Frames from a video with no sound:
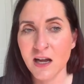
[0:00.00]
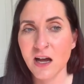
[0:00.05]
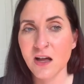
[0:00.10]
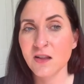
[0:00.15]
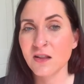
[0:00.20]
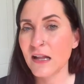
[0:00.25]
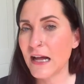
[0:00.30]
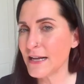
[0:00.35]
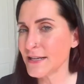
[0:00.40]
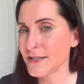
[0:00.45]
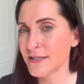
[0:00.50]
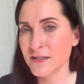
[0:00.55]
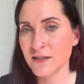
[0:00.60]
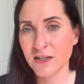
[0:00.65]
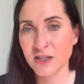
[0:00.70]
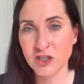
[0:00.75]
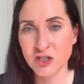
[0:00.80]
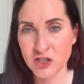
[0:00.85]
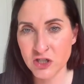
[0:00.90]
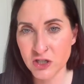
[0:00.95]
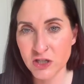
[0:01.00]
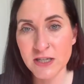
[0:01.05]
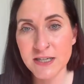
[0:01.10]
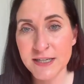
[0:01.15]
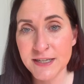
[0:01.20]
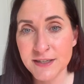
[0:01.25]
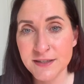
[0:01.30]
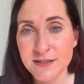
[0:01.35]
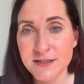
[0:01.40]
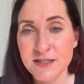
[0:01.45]
less
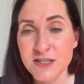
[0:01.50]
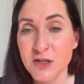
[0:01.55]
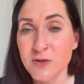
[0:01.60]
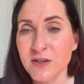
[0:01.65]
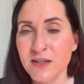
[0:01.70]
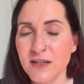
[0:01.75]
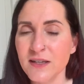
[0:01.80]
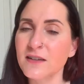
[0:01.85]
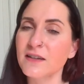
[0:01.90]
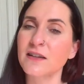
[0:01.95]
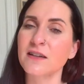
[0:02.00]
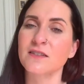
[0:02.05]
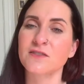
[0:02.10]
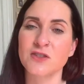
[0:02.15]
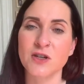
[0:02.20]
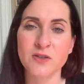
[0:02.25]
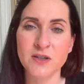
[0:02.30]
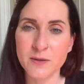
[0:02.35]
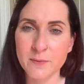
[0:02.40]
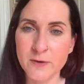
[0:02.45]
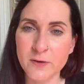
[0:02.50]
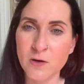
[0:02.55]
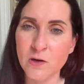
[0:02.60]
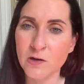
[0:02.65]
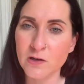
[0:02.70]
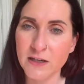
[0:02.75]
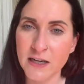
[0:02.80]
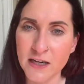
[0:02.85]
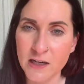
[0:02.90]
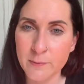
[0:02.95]
luxurious. Don't get me
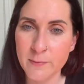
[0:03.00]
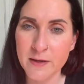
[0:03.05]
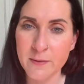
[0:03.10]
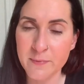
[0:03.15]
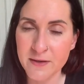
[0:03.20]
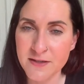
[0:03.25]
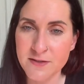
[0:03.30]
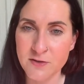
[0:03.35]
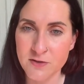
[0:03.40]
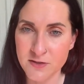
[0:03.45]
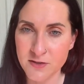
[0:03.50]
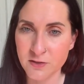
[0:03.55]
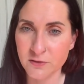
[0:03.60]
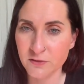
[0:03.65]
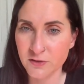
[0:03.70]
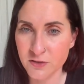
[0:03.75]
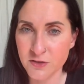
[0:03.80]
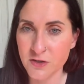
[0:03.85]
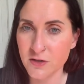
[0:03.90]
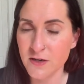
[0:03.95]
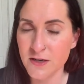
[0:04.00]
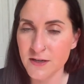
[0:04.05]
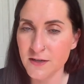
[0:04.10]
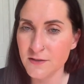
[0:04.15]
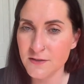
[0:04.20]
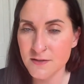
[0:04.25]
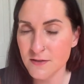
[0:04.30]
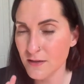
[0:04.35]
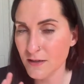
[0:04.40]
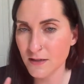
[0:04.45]
wrong, Airbnbs are still
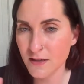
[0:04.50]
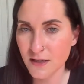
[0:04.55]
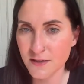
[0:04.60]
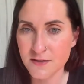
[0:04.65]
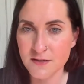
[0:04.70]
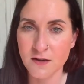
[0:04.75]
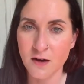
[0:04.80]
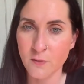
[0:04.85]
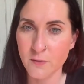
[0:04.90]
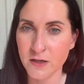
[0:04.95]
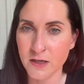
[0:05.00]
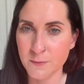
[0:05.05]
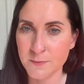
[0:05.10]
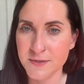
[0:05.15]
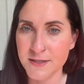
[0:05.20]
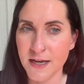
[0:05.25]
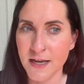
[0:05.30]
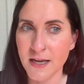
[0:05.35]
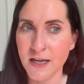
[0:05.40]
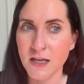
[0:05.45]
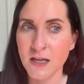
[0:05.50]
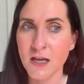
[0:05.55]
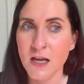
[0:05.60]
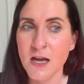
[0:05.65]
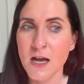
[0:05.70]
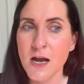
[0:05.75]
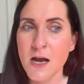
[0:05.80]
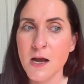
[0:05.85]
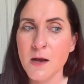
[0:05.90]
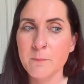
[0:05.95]
luxurious. Like, that's not what I'm saying.
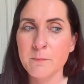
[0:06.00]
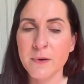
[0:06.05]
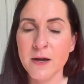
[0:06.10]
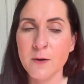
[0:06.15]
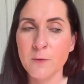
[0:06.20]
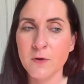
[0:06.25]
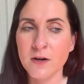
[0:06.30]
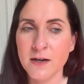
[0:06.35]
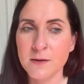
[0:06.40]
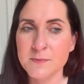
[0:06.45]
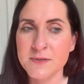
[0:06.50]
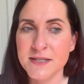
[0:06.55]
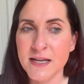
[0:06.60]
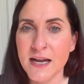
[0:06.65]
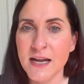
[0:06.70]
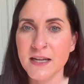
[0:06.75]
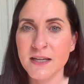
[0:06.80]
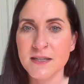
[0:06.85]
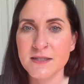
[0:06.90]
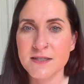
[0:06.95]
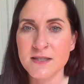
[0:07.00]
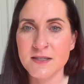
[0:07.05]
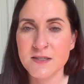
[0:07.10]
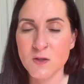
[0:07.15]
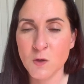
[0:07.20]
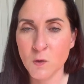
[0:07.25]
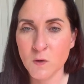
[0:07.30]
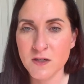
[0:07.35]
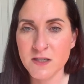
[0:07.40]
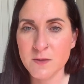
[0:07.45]
But what I'm saying is it's
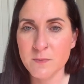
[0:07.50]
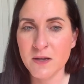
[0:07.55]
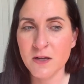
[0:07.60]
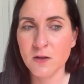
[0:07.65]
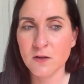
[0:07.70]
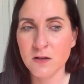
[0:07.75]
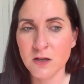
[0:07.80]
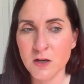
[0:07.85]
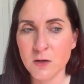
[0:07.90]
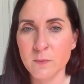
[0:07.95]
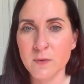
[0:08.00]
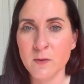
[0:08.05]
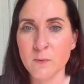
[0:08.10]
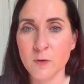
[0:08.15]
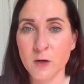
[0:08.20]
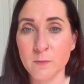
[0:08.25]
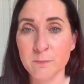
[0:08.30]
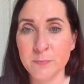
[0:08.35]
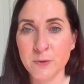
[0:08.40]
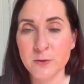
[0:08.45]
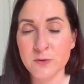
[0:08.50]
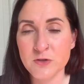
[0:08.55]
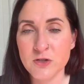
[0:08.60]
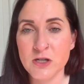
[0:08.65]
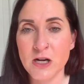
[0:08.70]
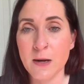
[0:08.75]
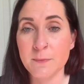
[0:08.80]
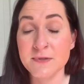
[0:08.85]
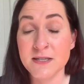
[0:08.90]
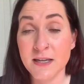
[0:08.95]
going to be a little bit more
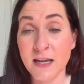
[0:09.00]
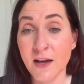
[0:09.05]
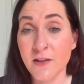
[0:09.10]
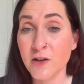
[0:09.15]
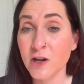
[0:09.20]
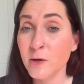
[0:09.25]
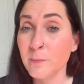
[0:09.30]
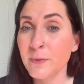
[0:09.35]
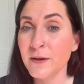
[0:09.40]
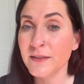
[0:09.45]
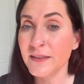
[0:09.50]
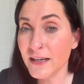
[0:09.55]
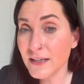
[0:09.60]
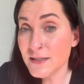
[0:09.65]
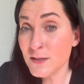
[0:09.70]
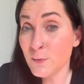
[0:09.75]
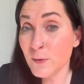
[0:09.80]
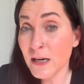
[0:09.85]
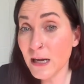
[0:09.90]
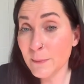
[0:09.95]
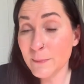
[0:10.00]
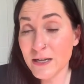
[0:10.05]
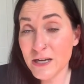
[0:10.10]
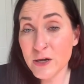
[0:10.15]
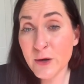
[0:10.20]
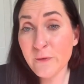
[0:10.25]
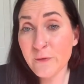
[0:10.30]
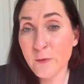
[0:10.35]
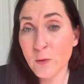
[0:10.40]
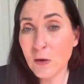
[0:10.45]
bootstrapped together, but that's what I'm
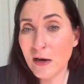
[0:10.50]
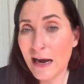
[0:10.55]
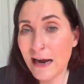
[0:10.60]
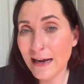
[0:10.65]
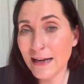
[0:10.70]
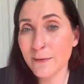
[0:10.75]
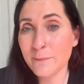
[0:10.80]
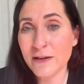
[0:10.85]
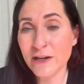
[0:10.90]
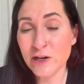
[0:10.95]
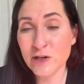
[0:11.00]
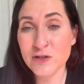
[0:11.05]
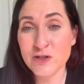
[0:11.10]
here for. I'm here